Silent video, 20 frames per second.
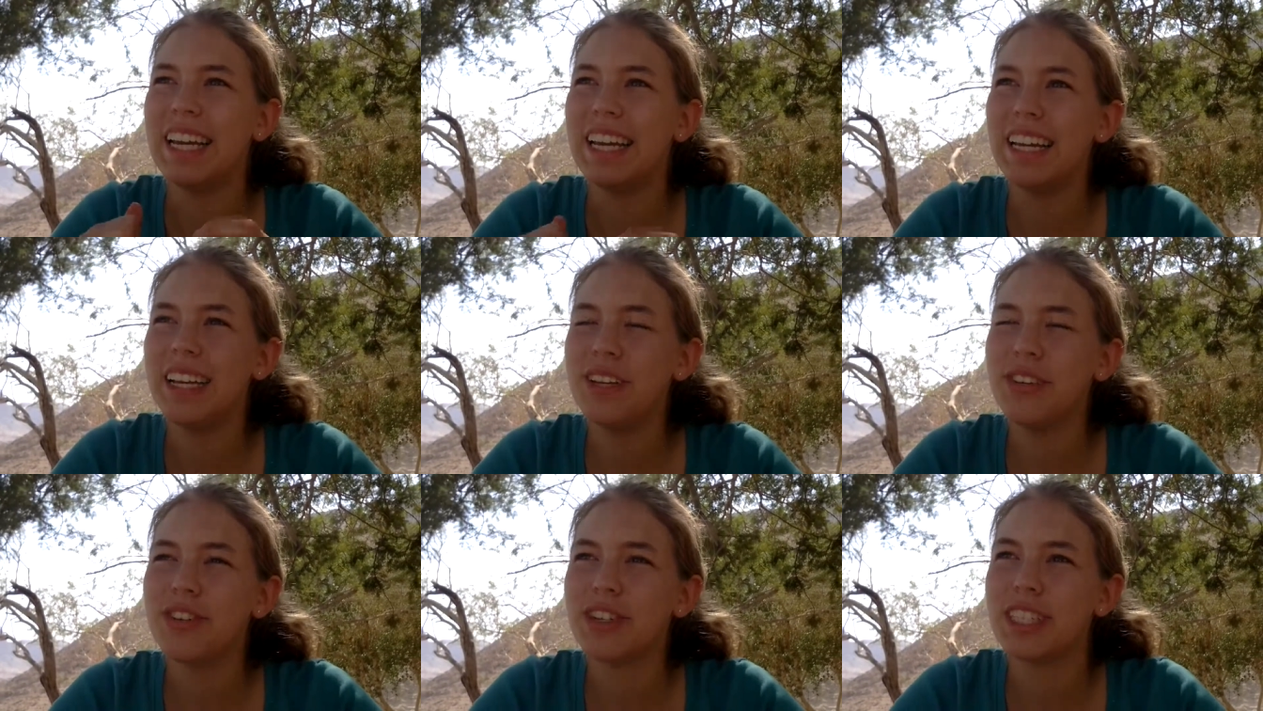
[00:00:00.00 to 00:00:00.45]

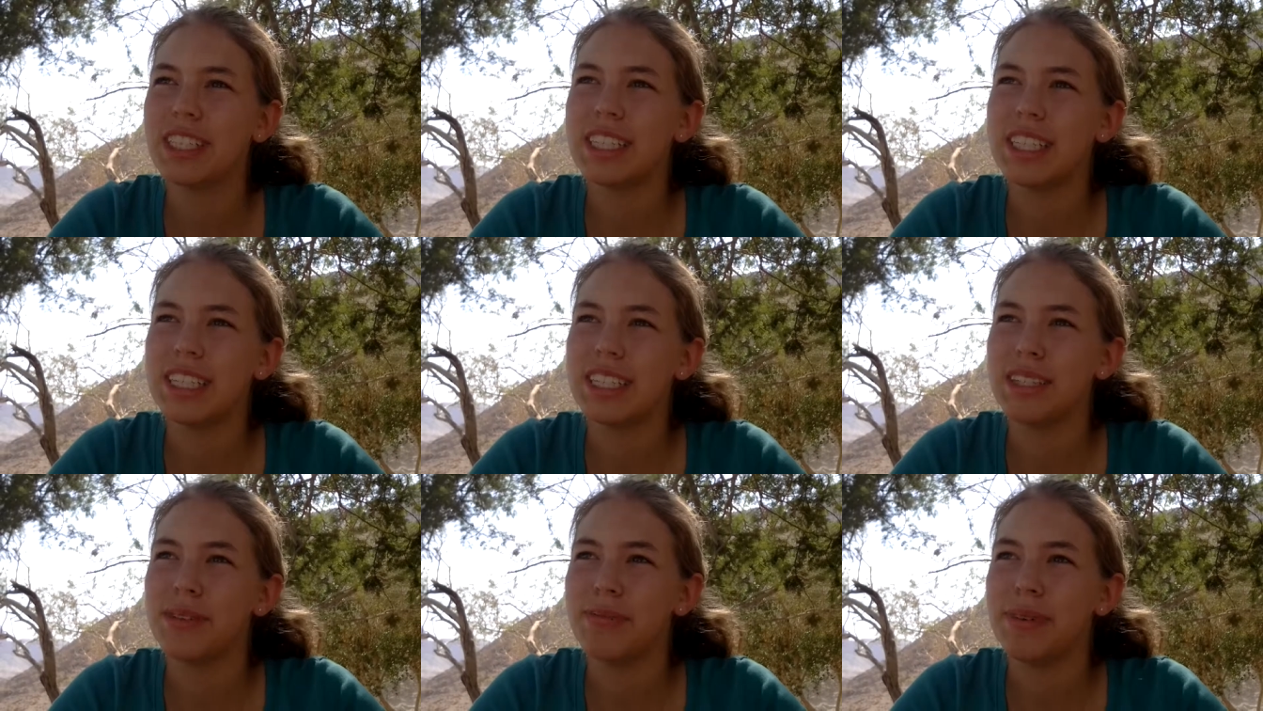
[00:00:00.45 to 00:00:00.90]

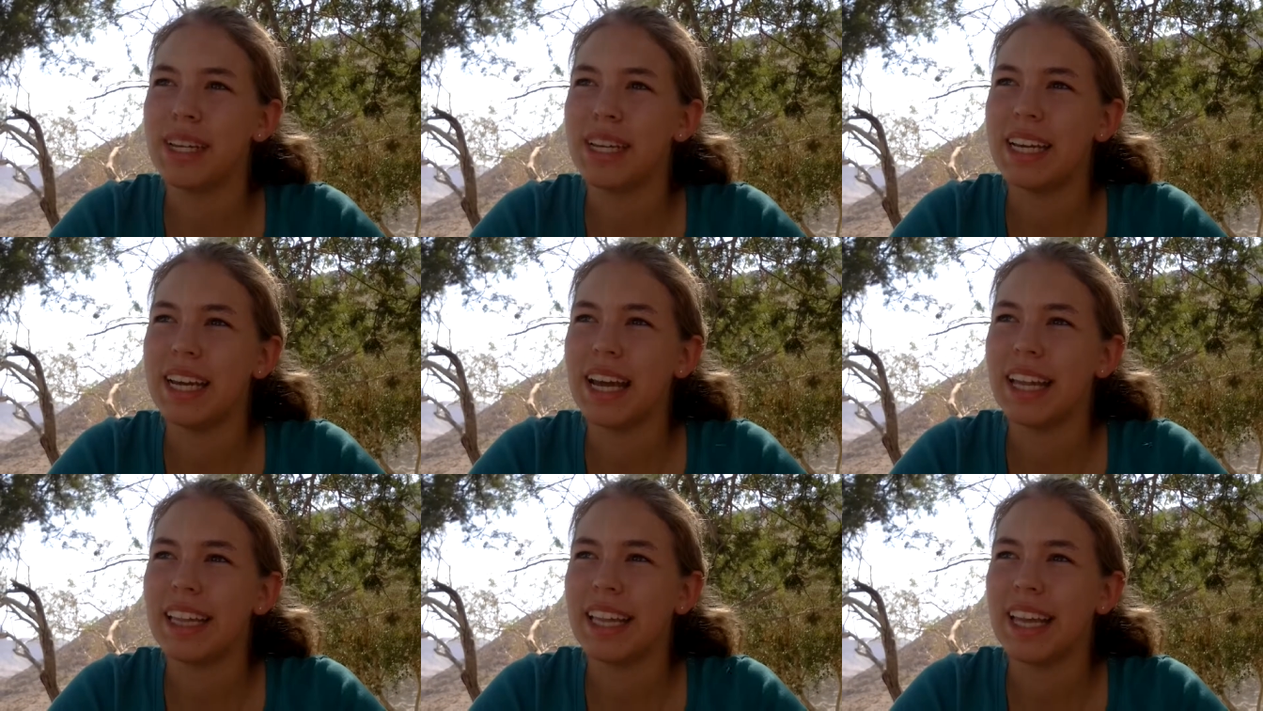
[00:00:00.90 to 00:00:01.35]
interesting to me,
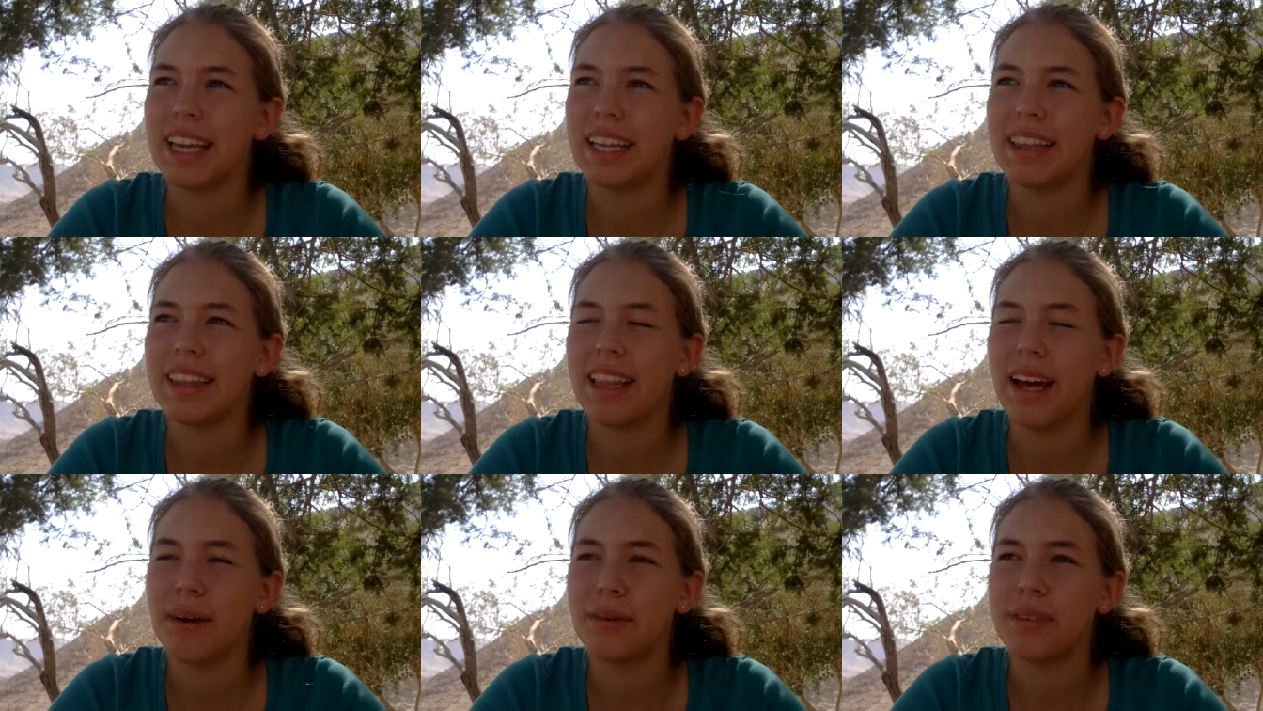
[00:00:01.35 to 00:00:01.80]
and, like,
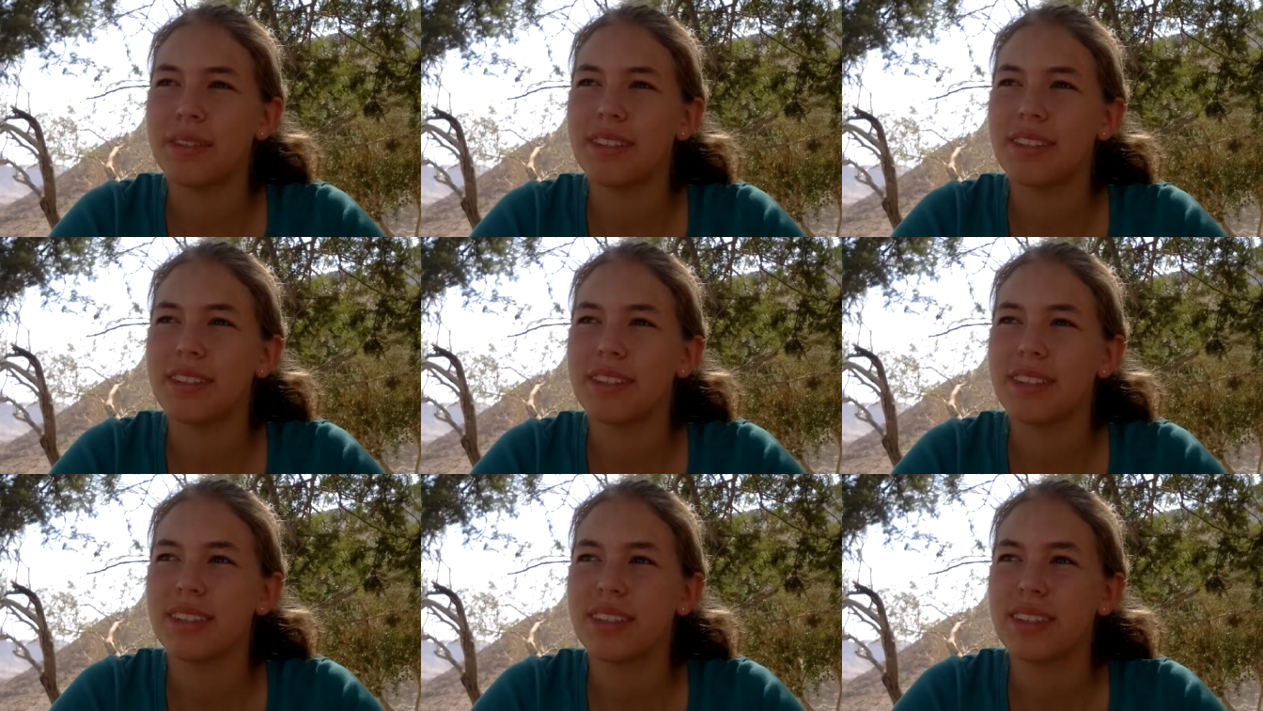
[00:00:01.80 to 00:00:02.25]
that
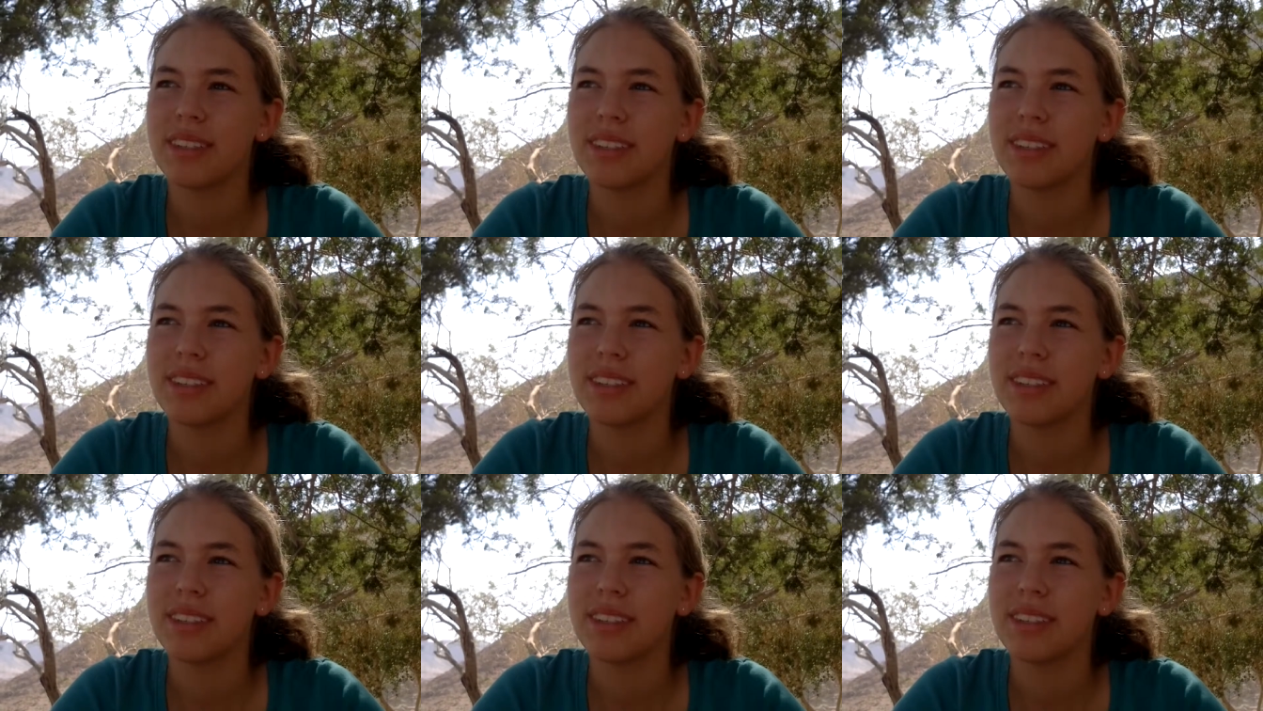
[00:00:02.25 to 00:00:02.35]
was,